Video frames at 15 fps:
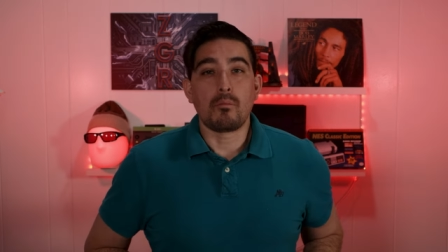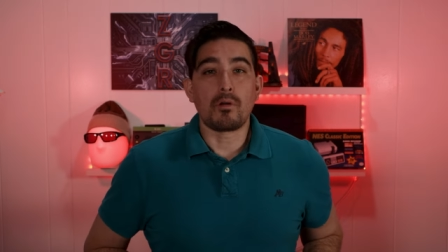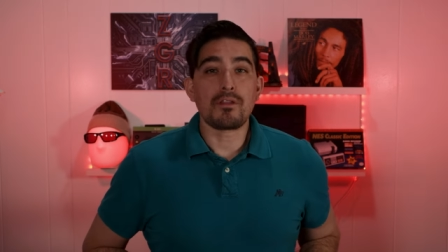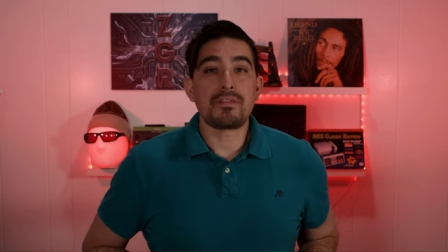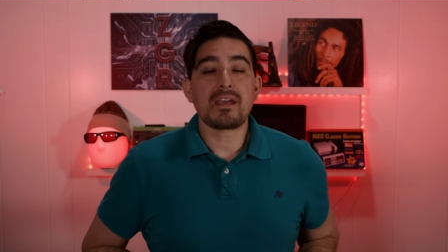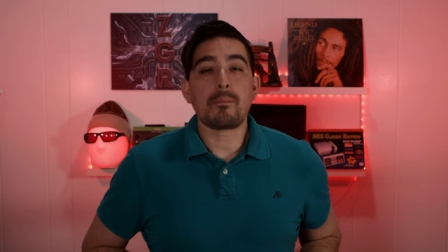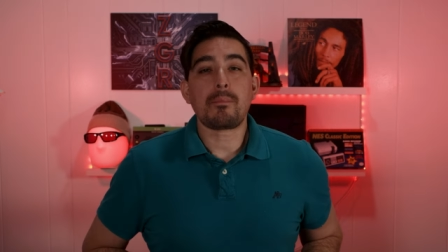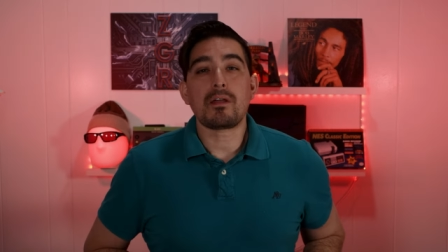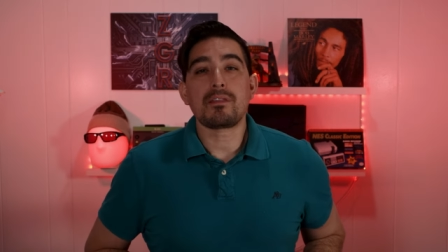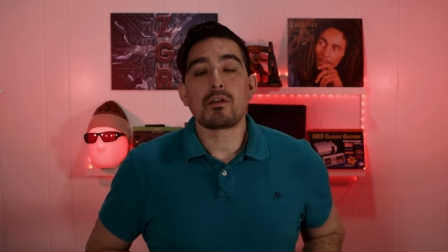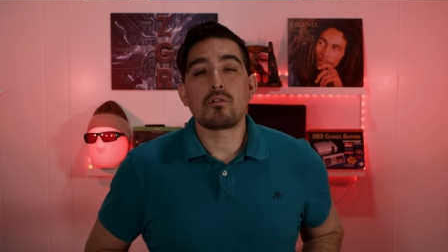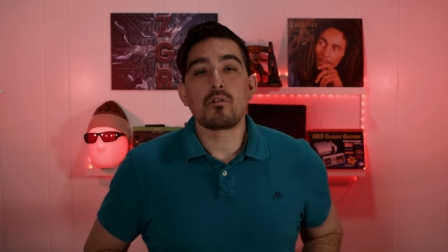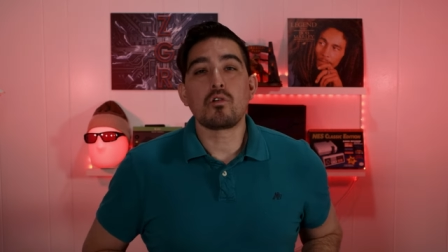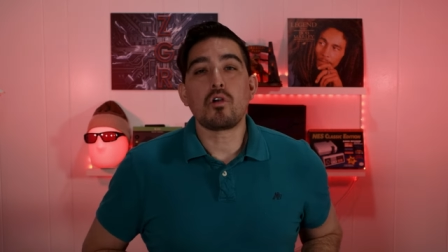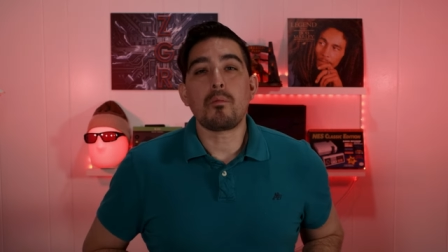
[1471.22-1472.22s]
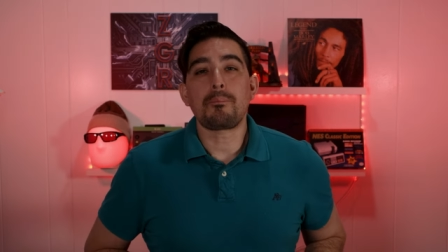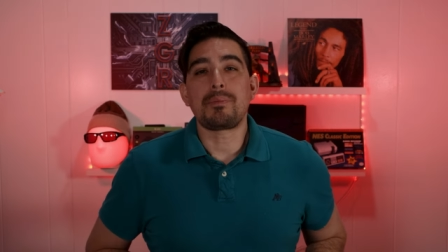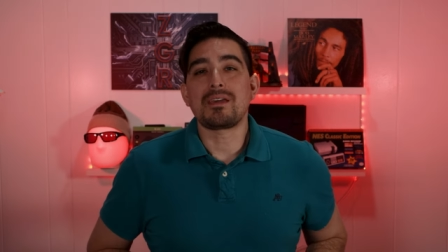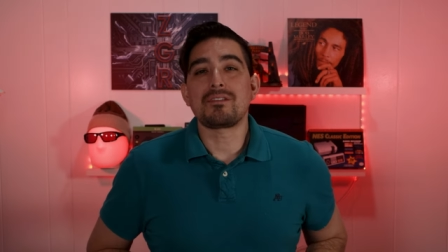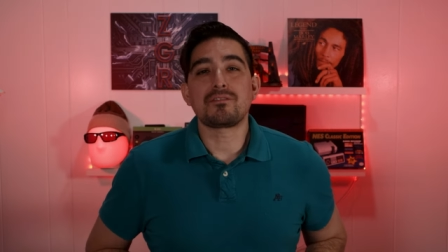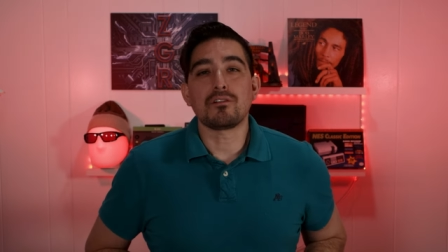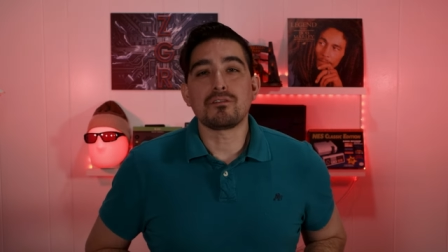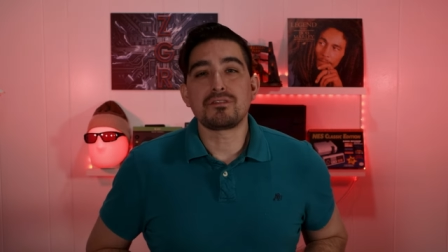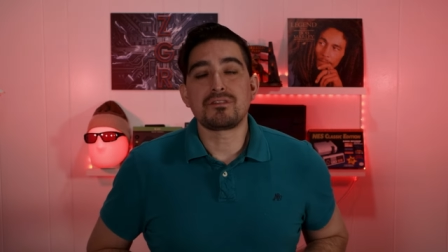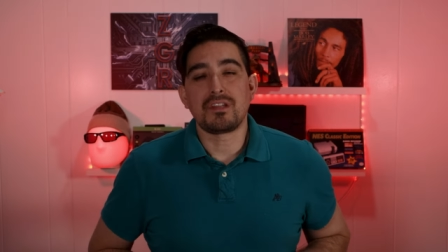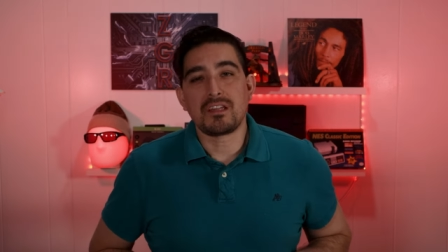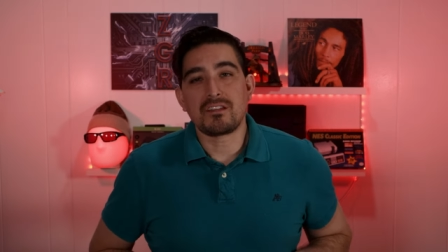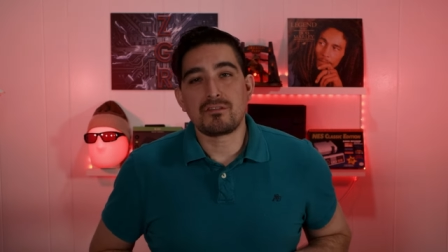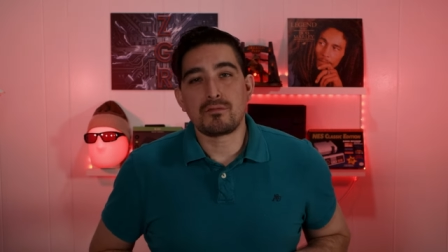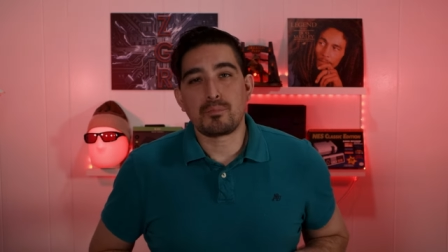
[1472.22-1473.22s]
What do you think about the Google Pixel
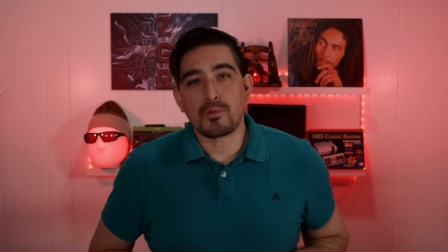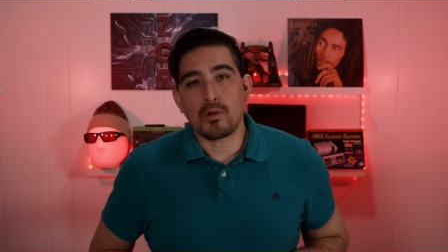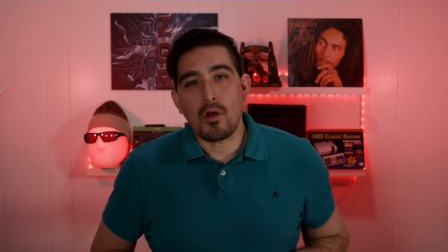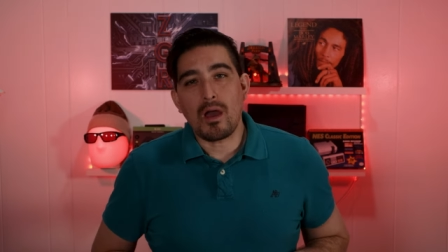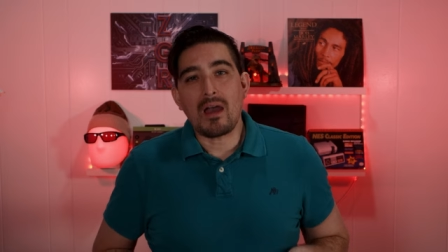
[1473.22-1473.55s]
6 Pro?